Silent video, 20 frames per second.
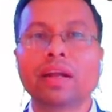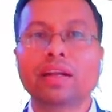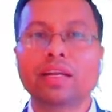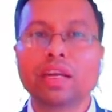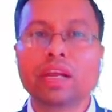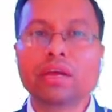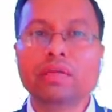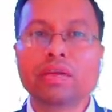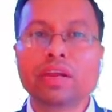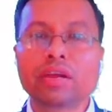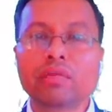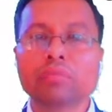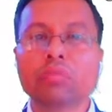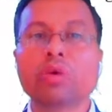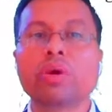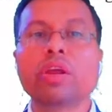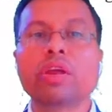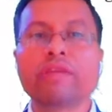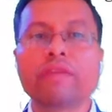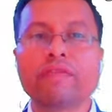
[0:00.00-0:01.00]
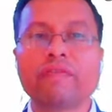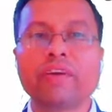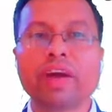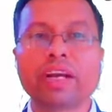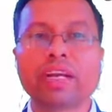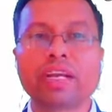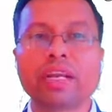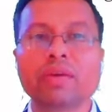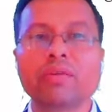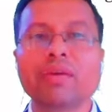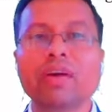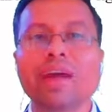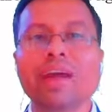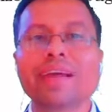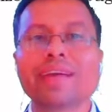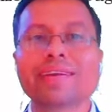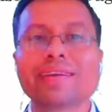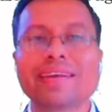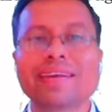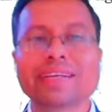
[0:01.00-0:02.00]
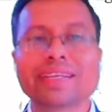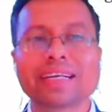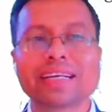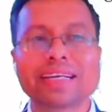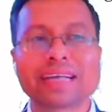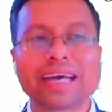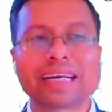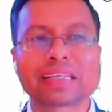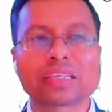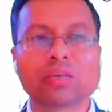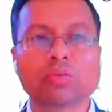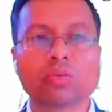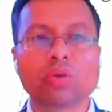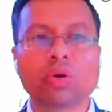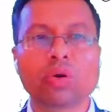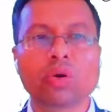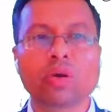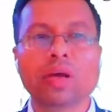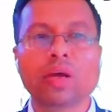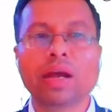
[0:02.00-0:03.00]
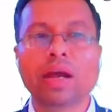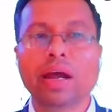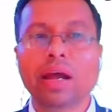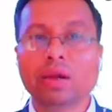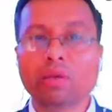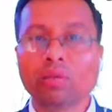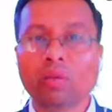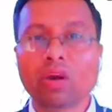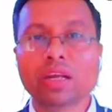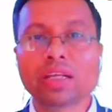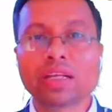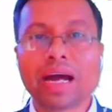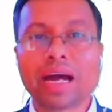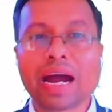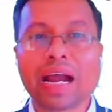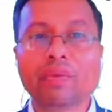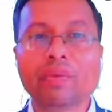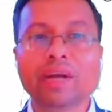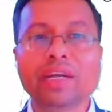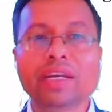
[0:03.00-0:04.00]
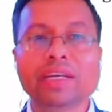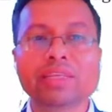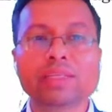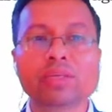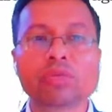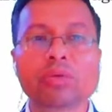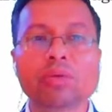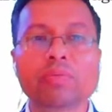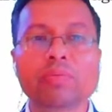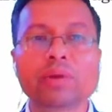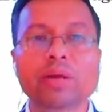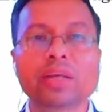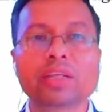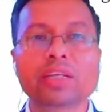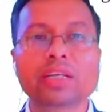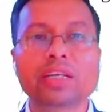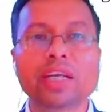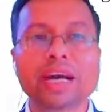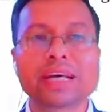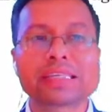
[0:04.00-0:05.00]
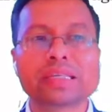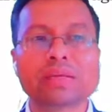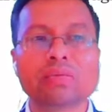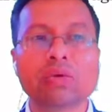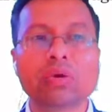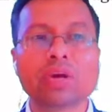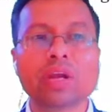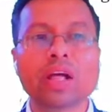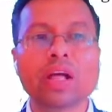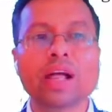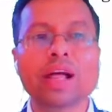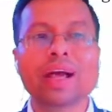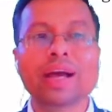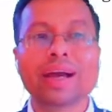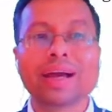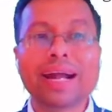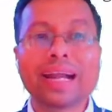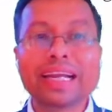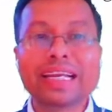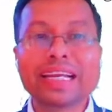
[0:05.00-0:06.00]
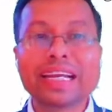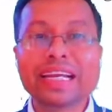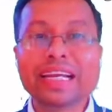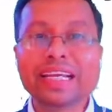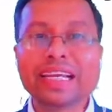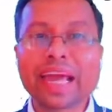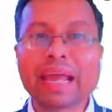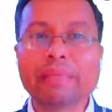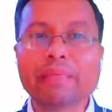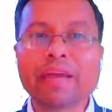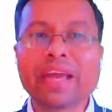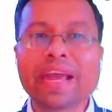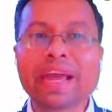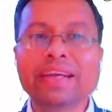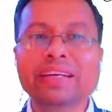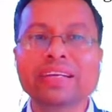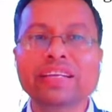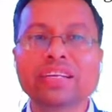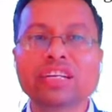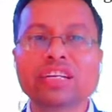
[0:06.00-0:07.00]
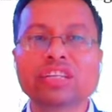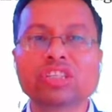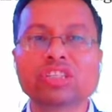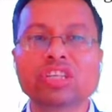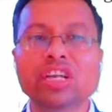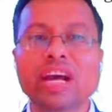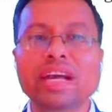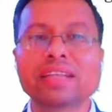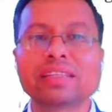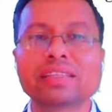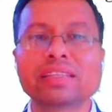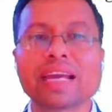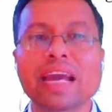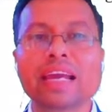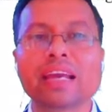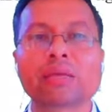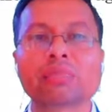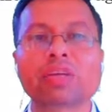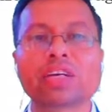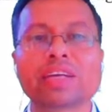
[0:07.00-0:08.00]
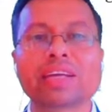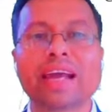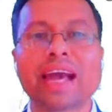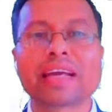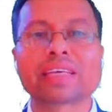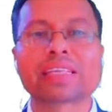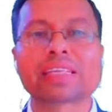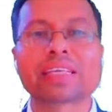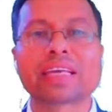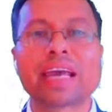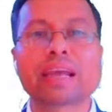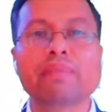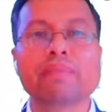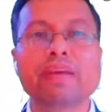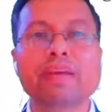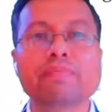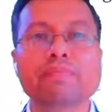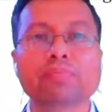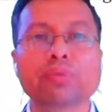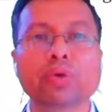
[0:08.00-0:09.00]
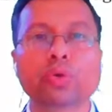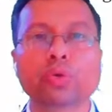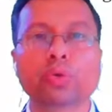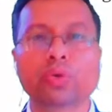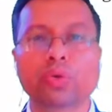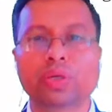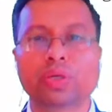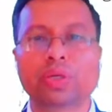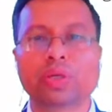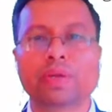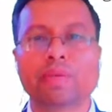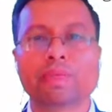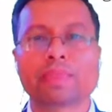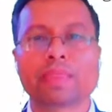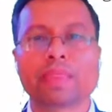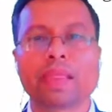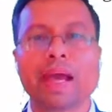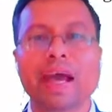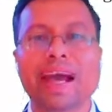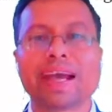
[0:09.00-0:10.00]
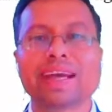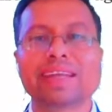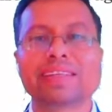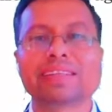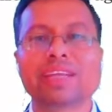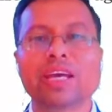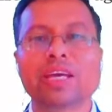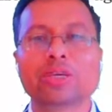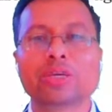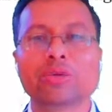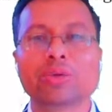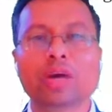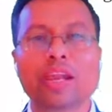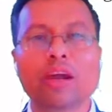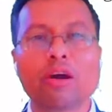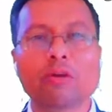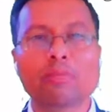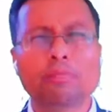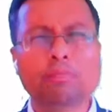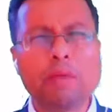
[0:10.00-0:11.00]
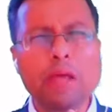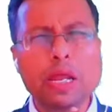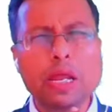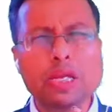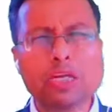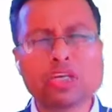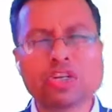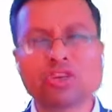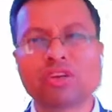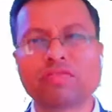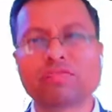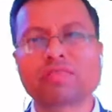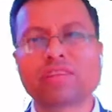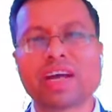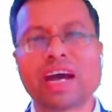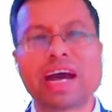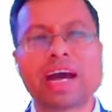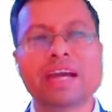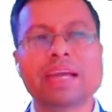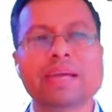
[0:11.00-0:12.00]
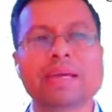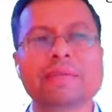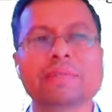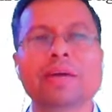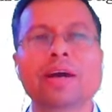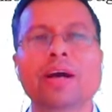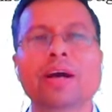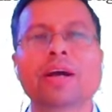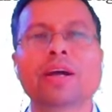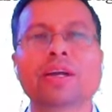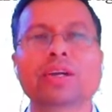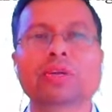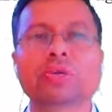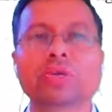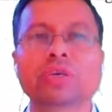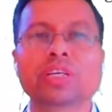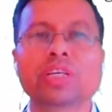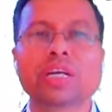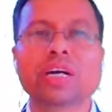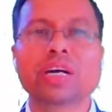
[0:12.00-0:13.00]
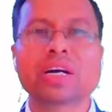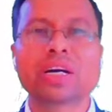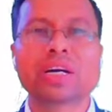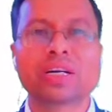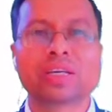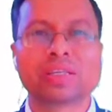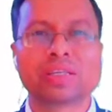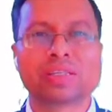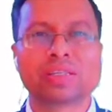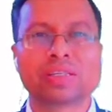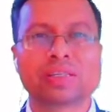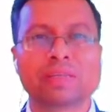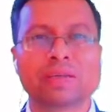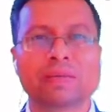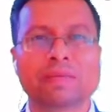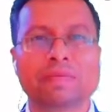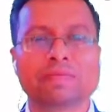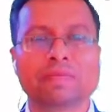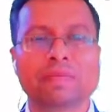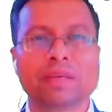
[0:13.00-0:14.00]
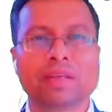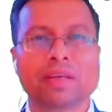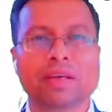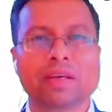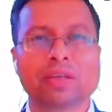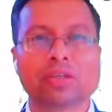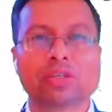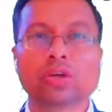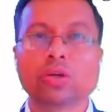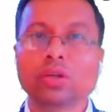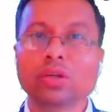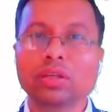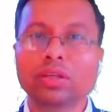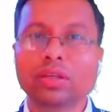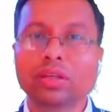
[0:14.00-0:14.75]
delivery more effective in reading the text mode. And what are the advantages of reading the text mode? Content can be enriched and style of the text can be improved, as you can have plenty of time to rehearse. So